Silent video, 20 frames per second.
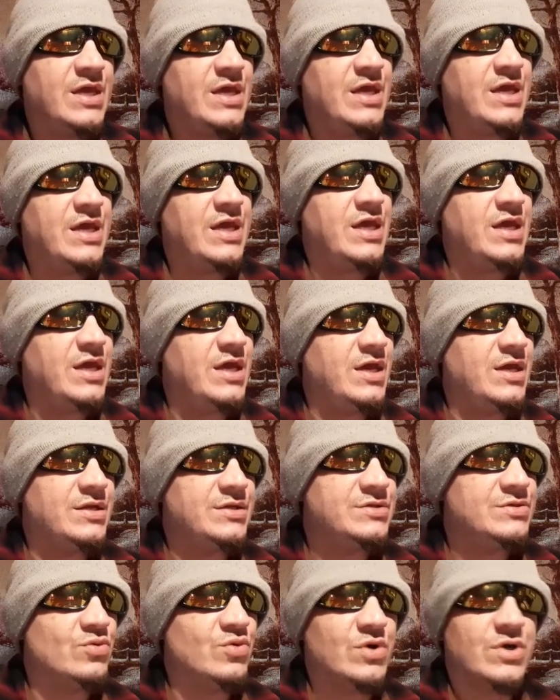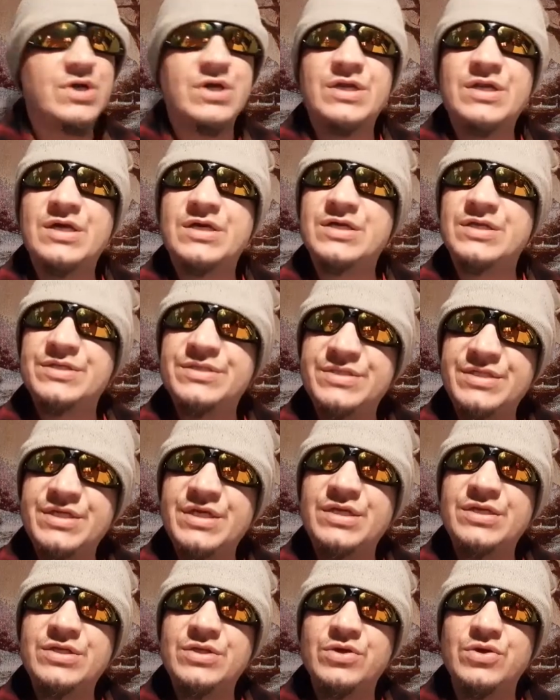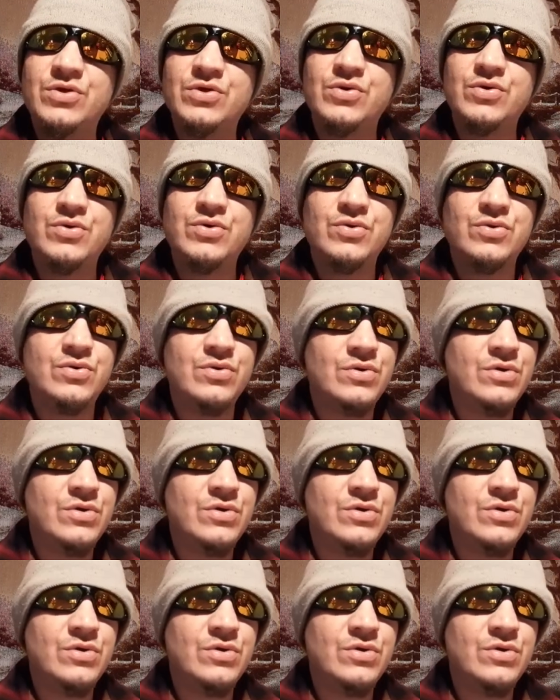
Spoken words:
and we're going to continue